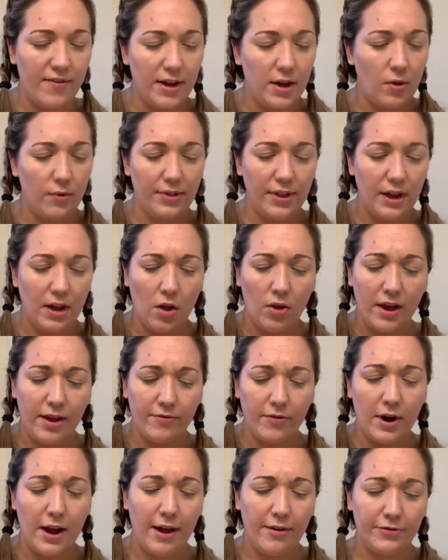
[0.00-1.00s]
I don't think I'll
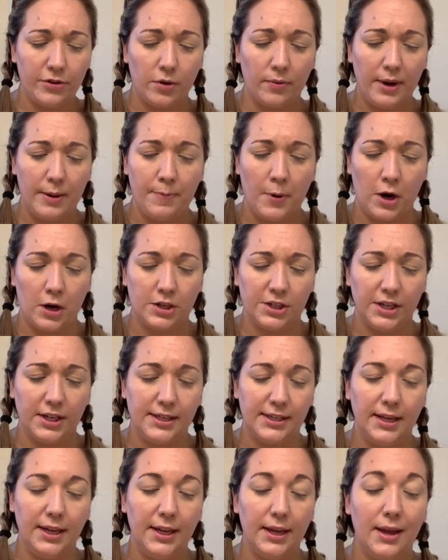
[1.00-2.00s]
ever have to
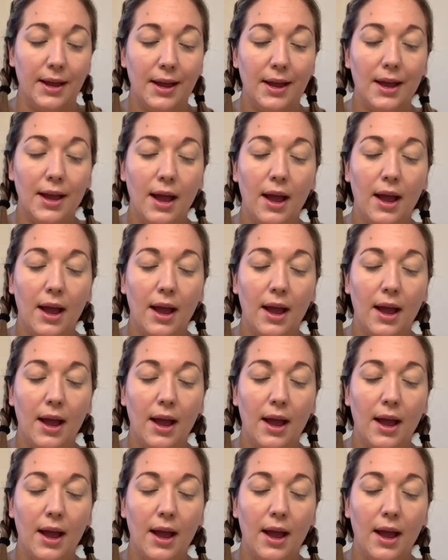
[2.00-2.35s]
repurchase it.